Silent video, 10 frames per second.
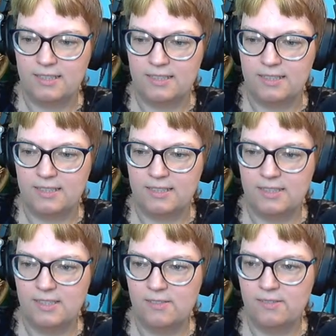Just
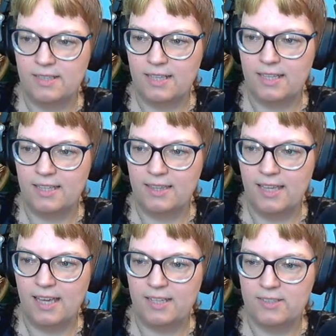do it like
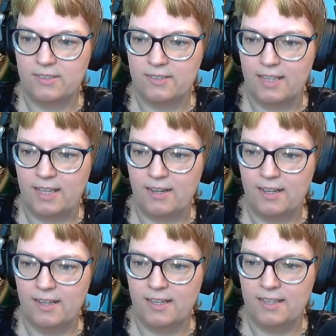that, turn that
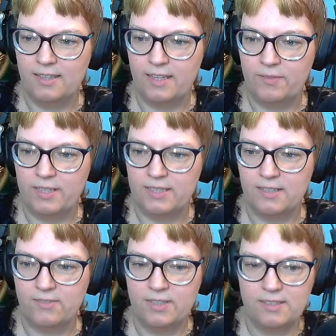on, that makes a
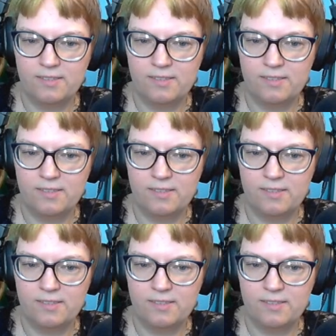difference.